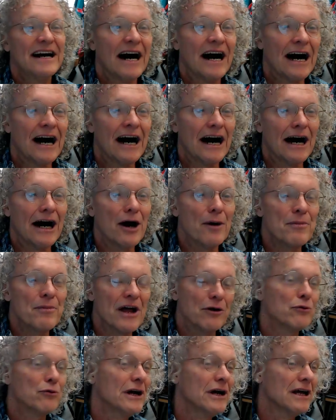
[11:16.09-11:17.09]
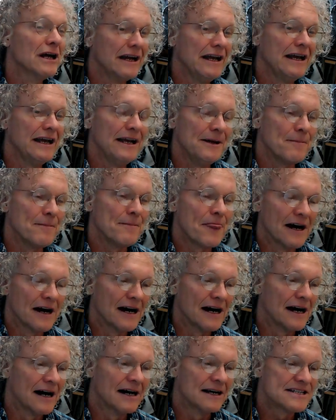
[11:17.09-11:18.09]
that really
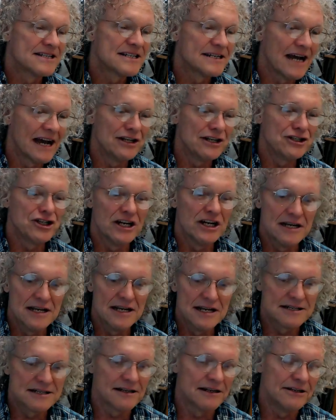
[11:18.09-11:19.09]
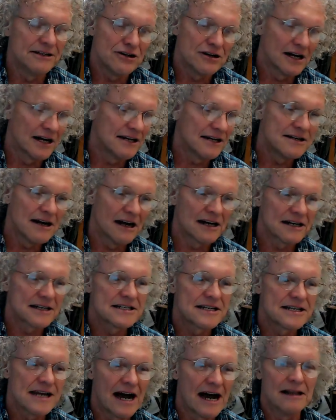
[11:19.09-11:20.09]
sedges, and you got duck
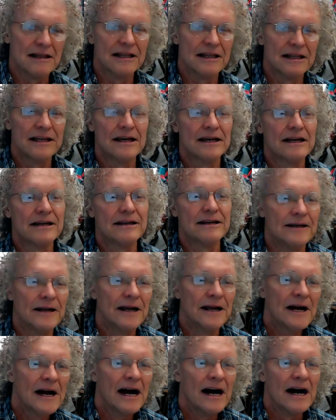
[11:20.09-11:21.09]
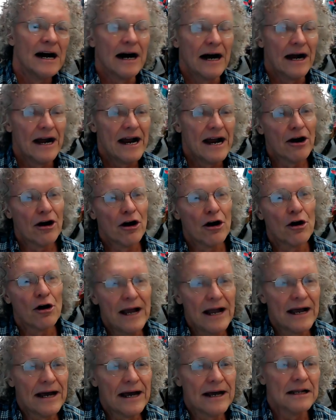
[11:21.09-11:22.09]
salad and
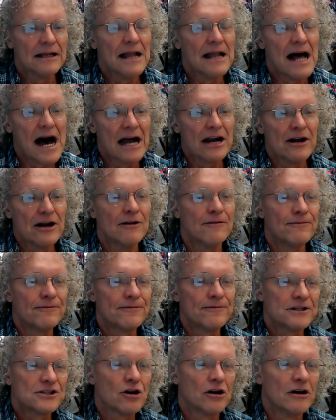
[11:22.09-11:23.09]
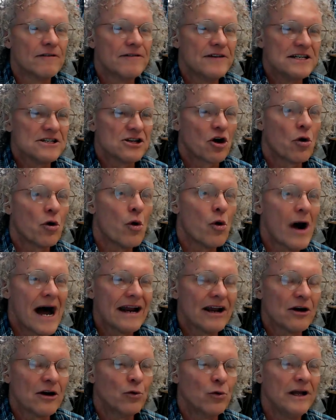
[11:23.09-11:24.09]
arrowhead, a lot of sort of these
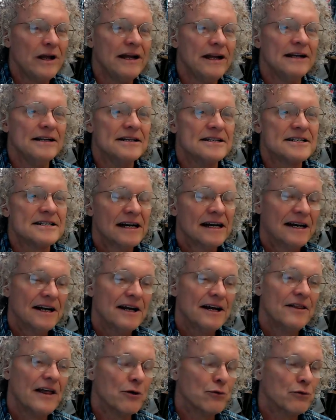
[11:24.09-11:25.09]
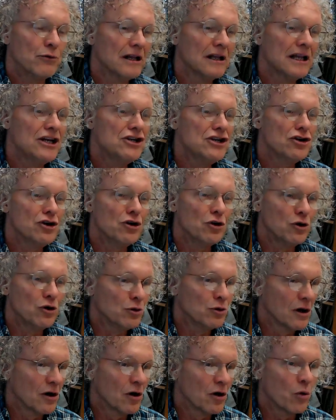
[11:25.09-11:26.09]
aquatic weeds that really
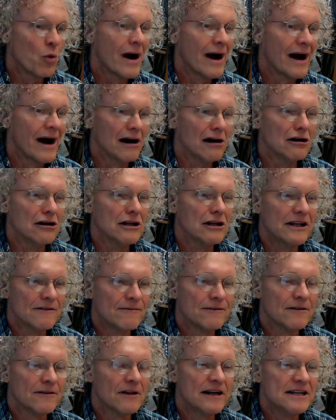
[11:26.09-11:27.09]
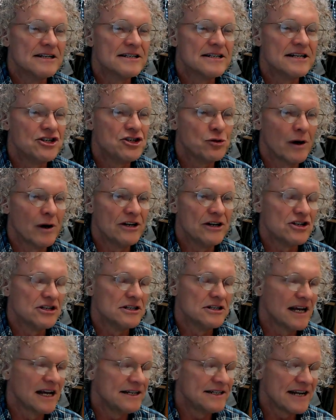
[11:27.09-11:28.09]
do well in the flooded
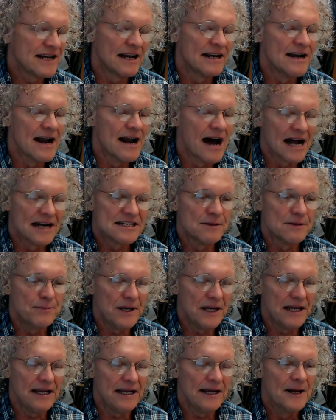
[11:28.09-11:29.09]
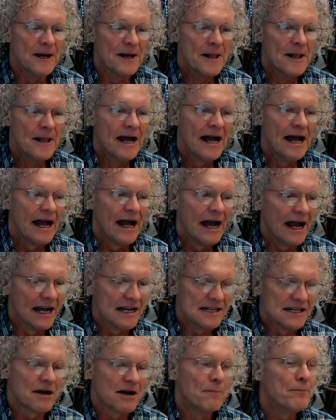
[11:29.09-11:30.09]
situations. They tend not to be
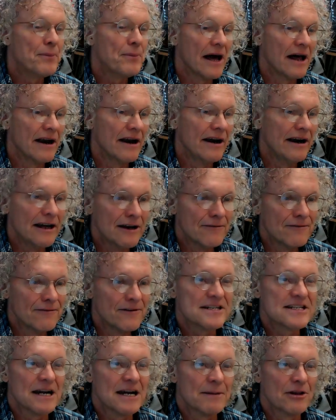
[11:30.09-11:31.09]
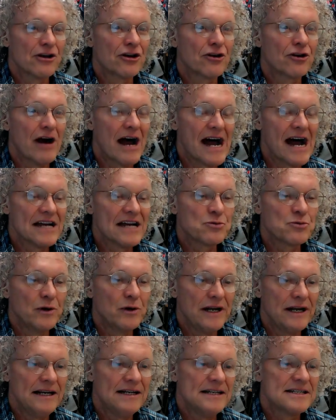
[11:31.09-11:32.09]
as competitive as some of the grass
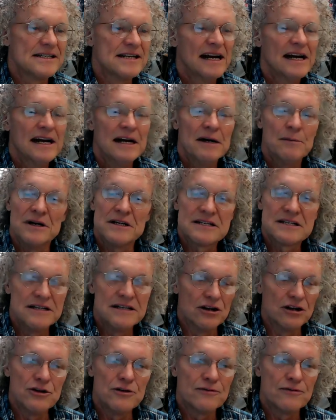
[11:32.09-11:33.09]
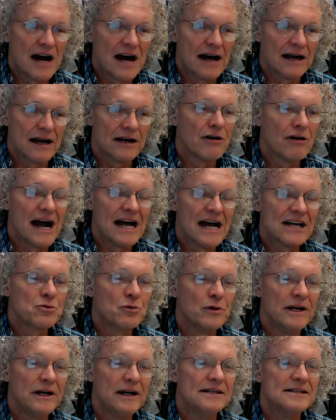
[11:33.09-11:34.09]
weeds, but still you've got grass
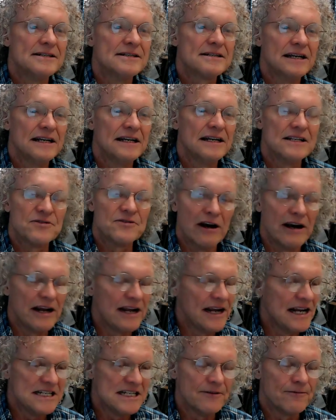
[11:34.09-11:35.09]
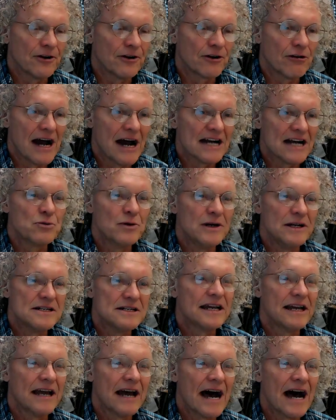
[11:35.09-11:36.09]
weeds. It's very easy for grass weeds
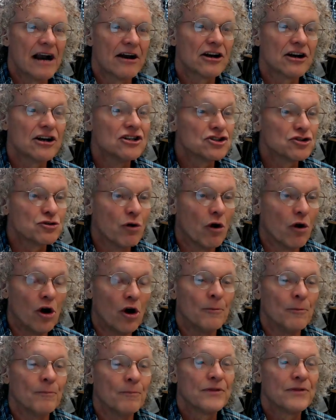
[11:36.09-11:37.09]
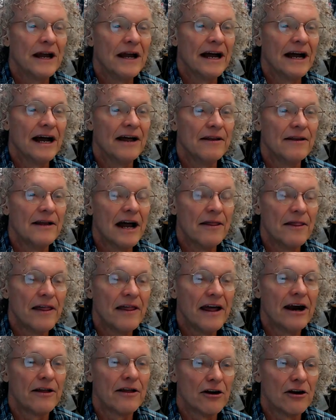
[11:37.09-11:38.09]
to get out of control, and
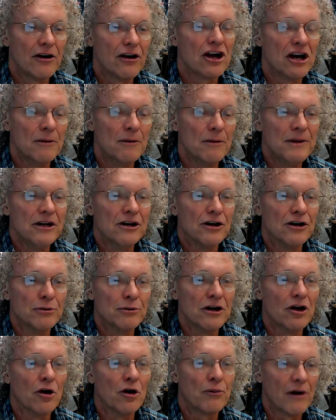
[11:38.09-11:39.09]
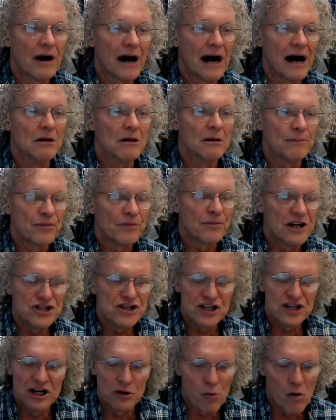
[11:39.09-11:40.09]
they're going to be your real problem.
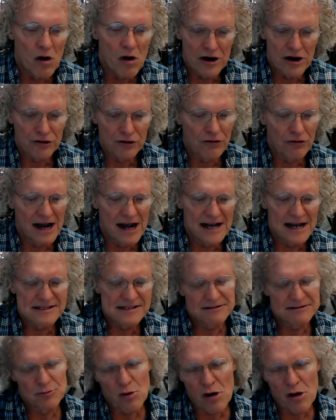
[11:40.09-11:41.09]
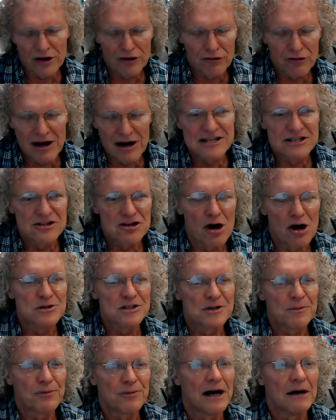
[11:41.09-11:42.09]
This year, watergrass is
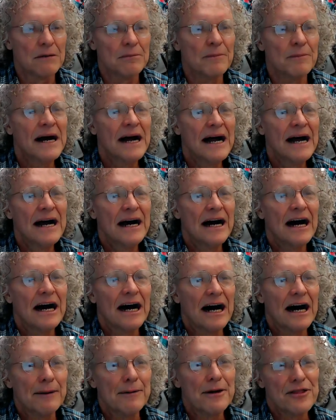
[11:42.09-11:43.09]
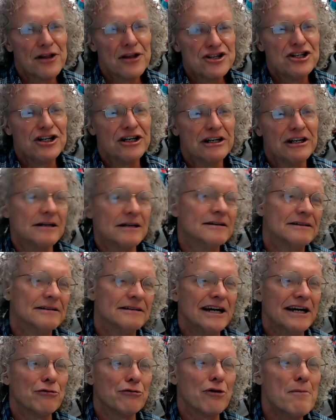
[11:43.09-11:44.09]
always a problem. And this year
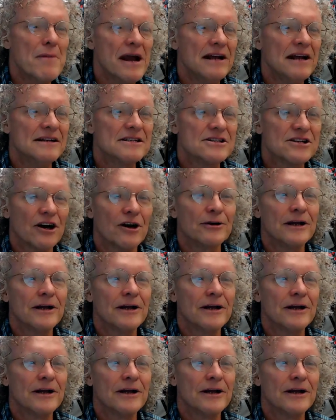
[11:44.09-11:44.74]
it remains so,